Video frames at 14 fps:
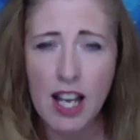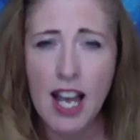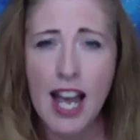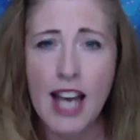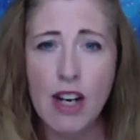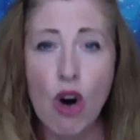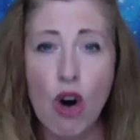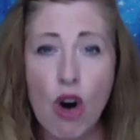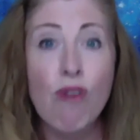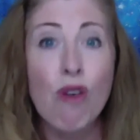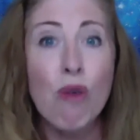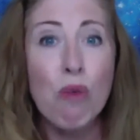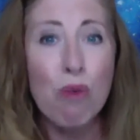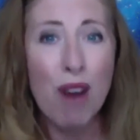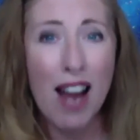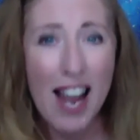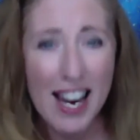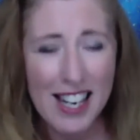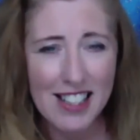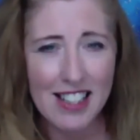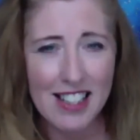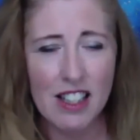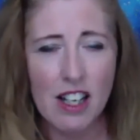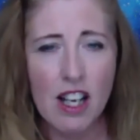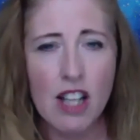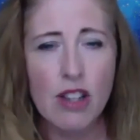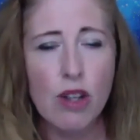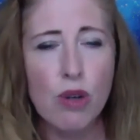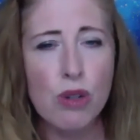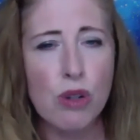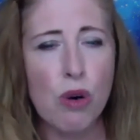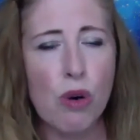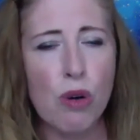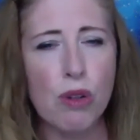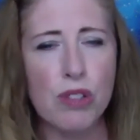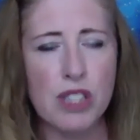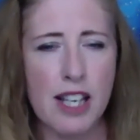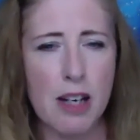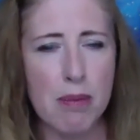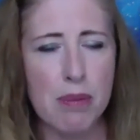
and overrided those old set of